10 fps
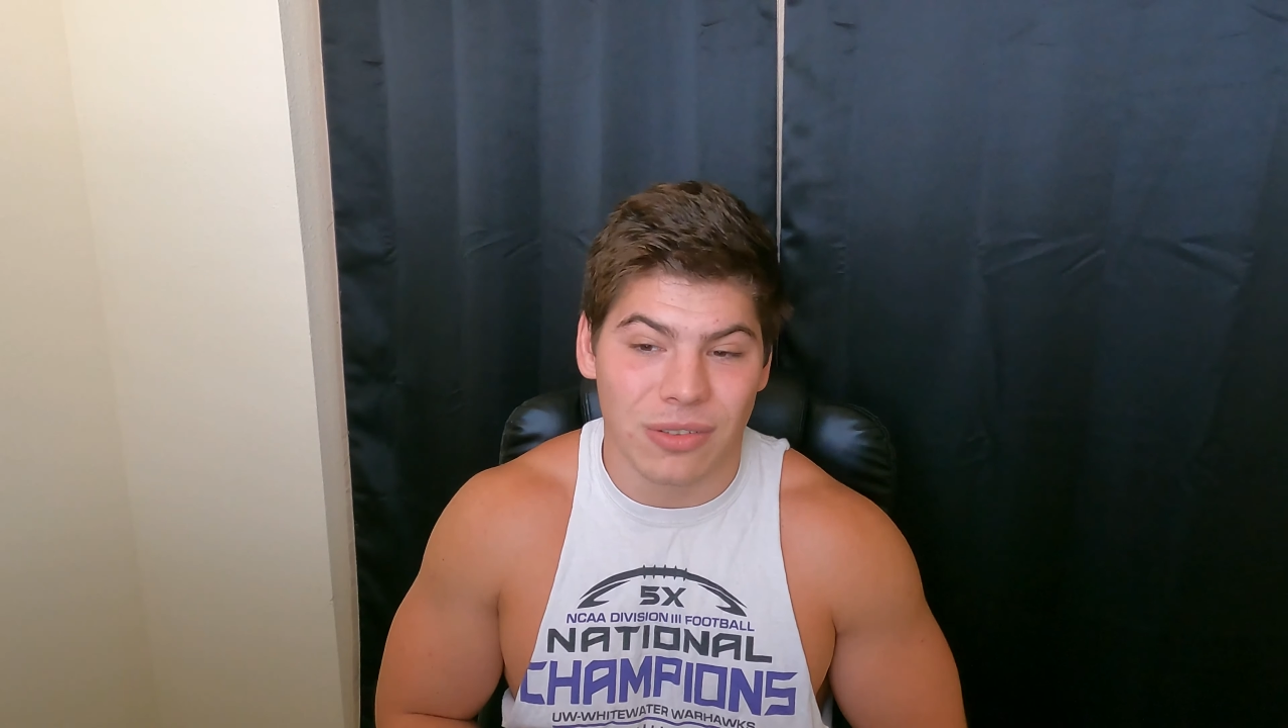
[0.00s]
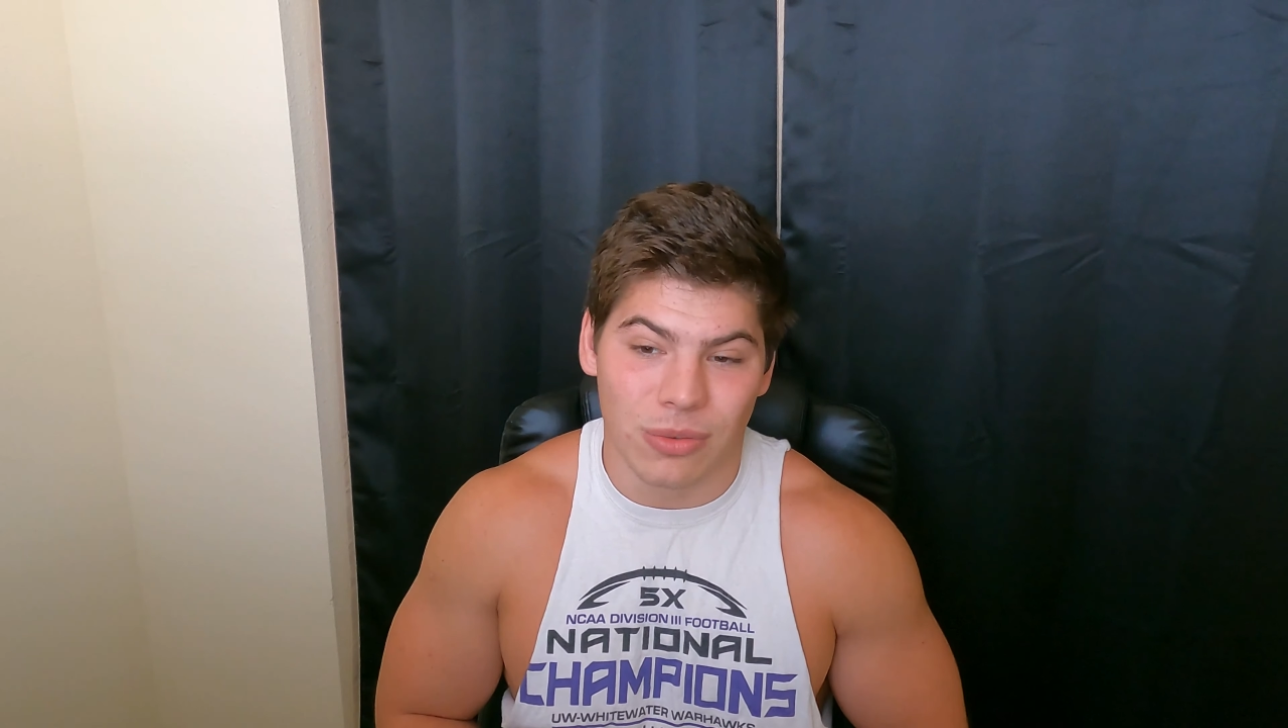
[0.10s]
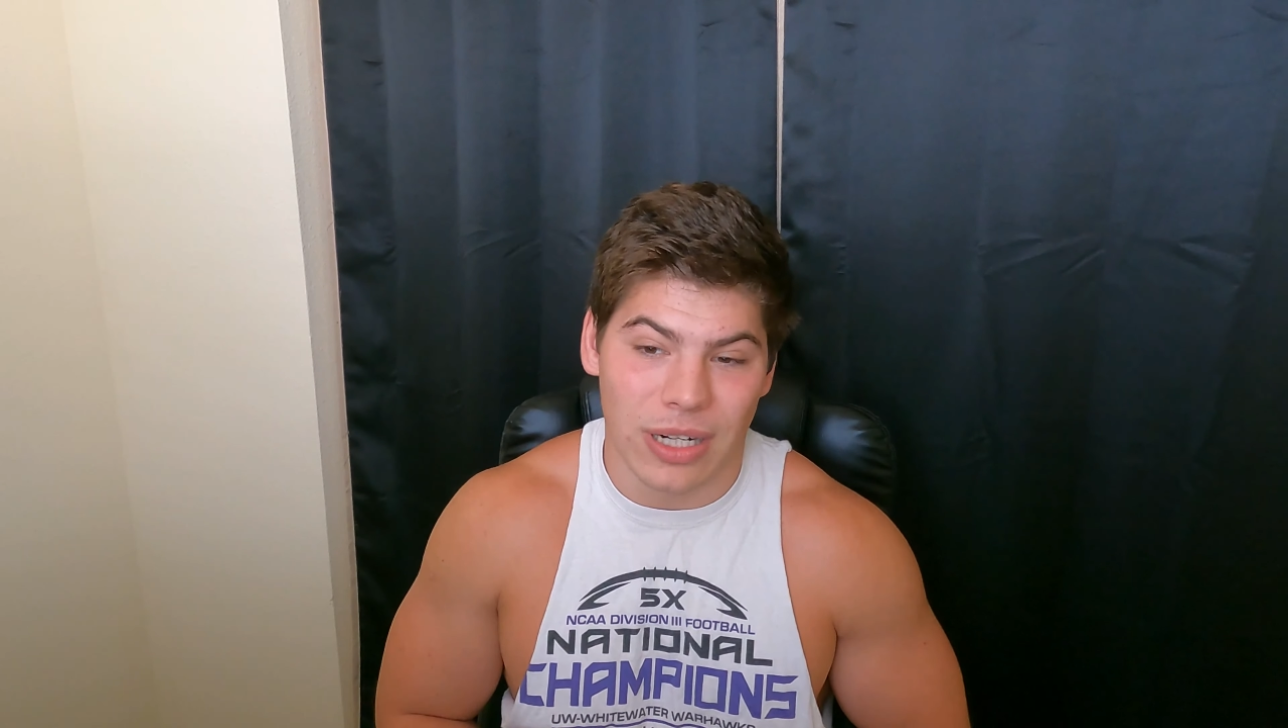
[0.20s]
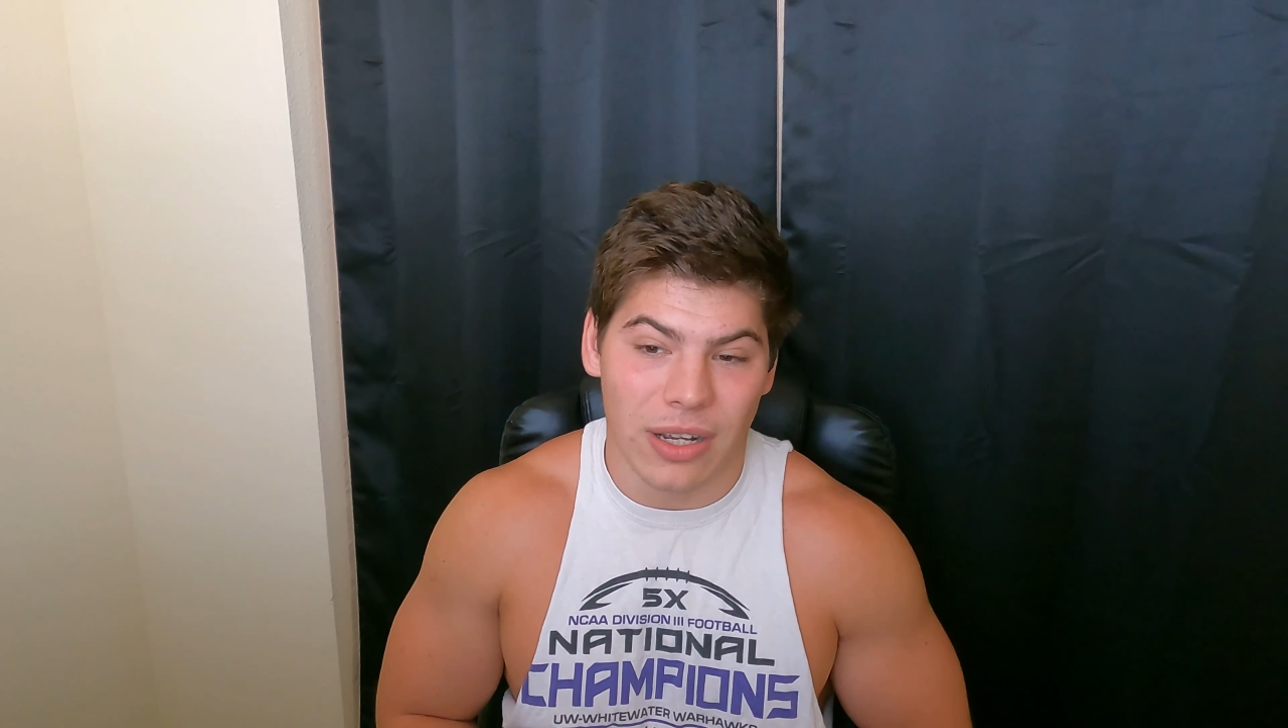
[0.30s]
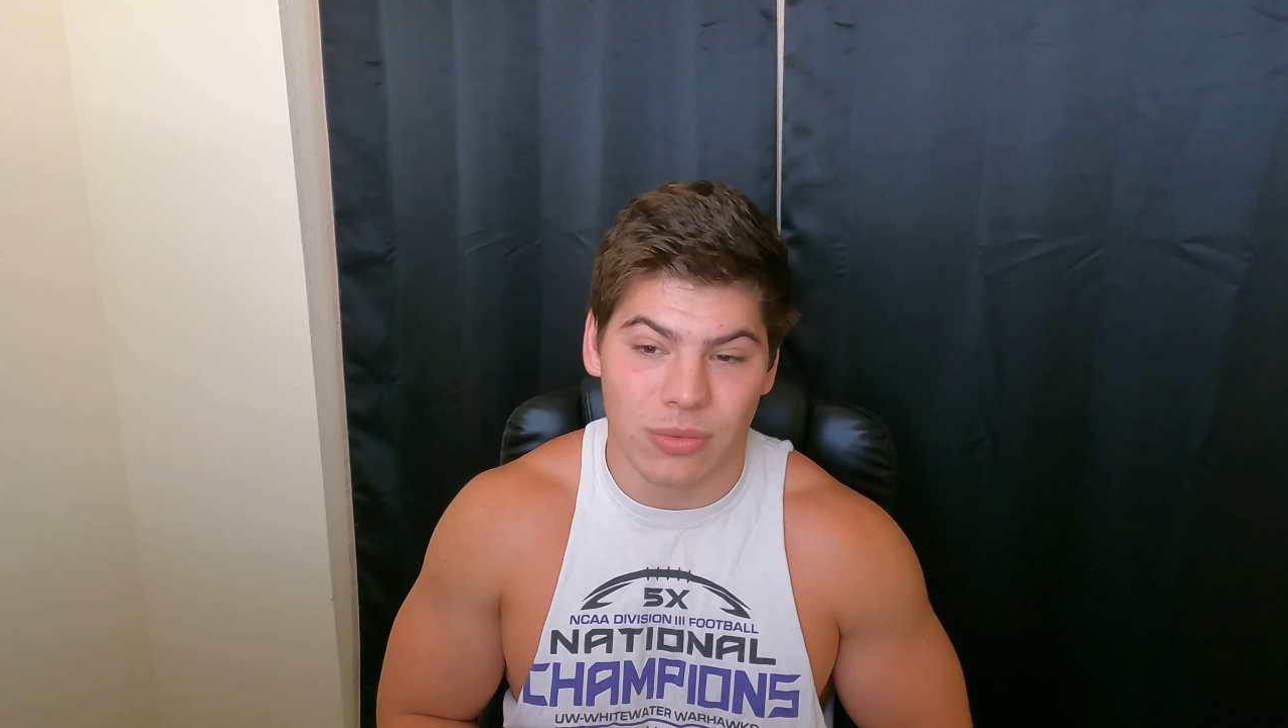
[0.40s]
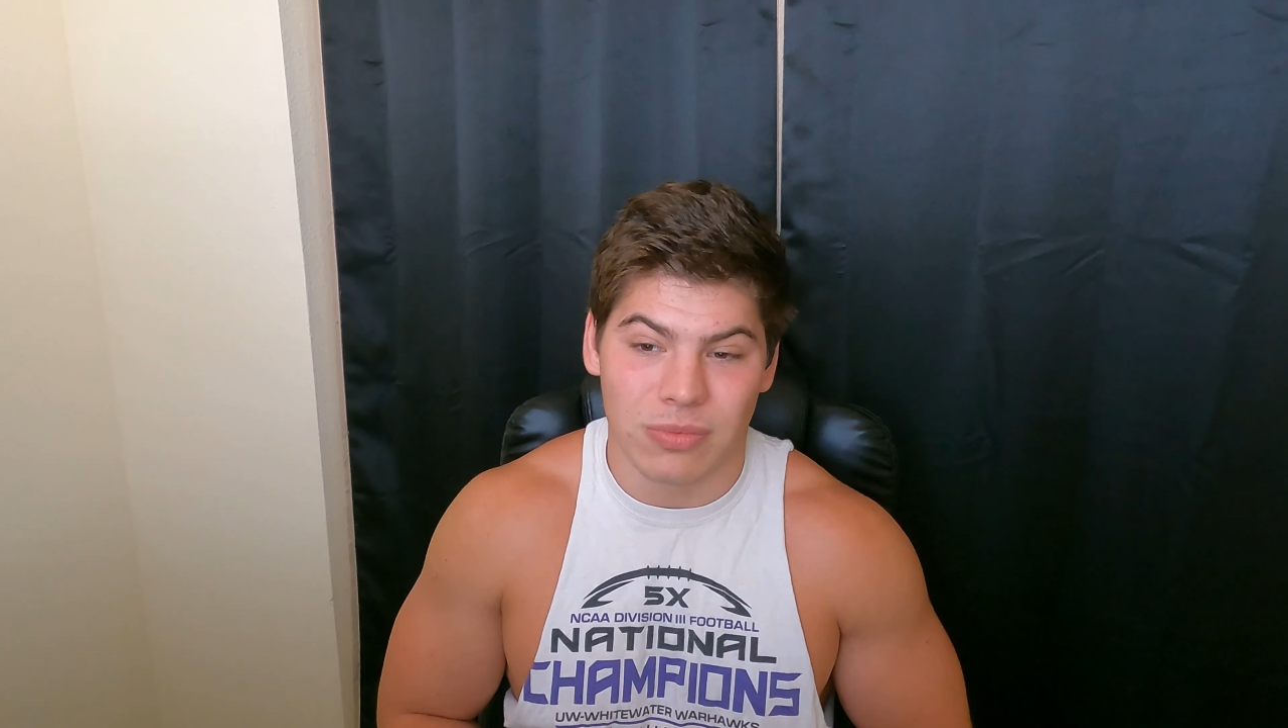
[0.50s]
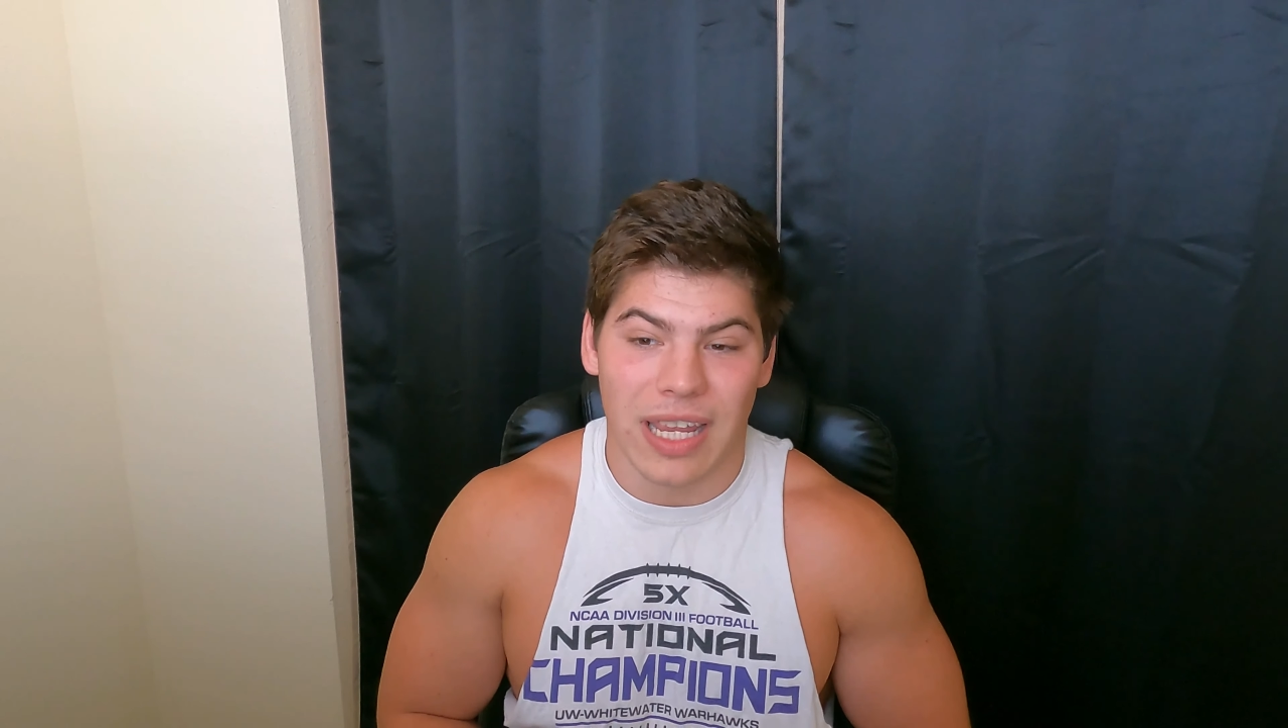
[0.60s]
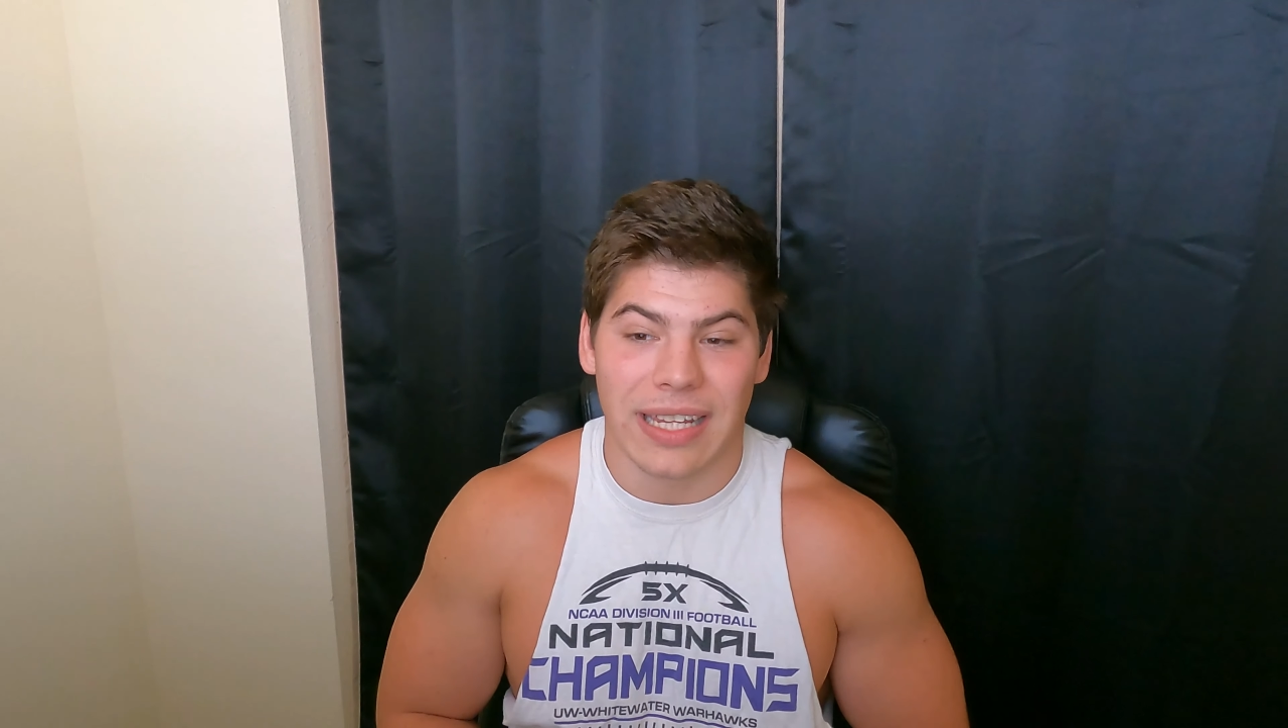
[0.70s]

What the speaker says: around